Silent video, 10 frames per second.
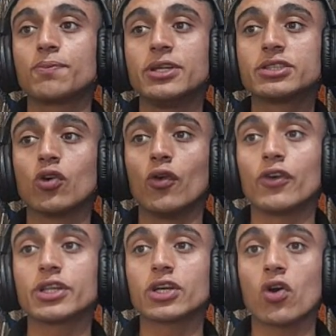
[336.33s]
so please go
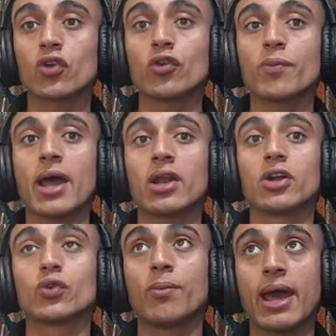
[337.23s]
for the control
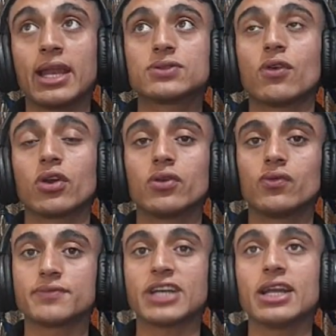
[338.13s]
panel to manage
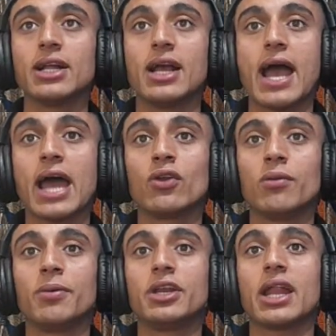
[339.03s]
foreign website and
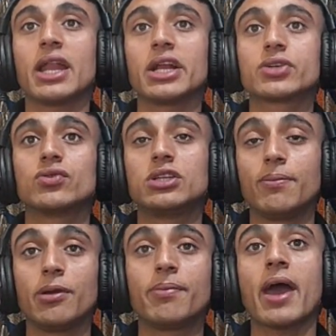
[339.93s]
you will be redirected to
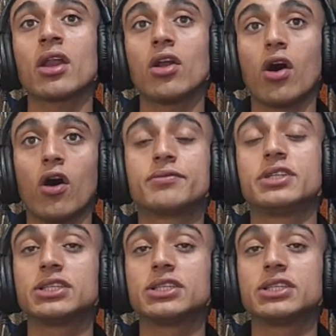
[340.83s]
the B panel of